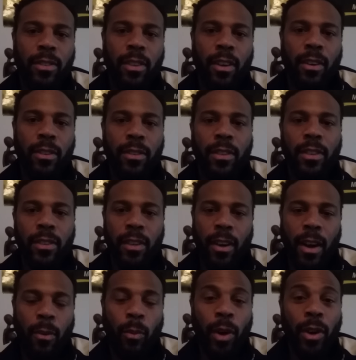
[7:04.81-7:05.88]
So,
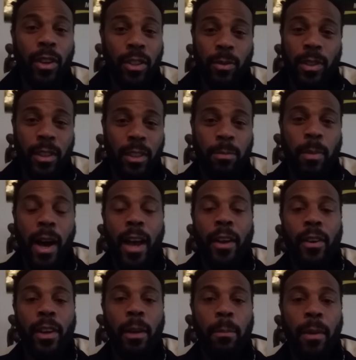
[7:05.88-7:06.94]
I will, this was
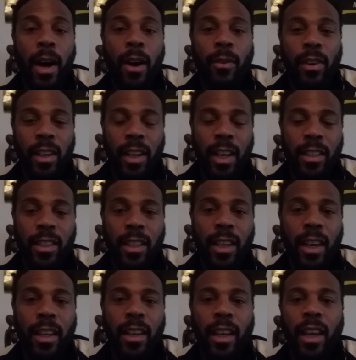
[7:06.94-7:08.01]
inspiring, empowering, and
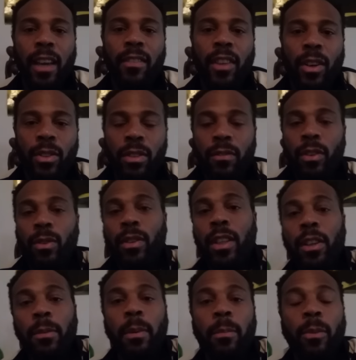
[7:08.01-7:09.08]
educating, and gave those of you a
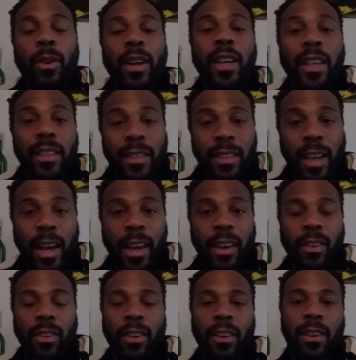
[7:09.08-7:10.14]
little bit more
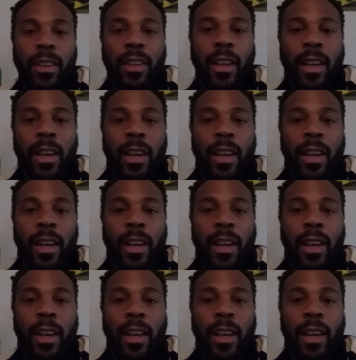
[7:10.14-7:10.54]
insight on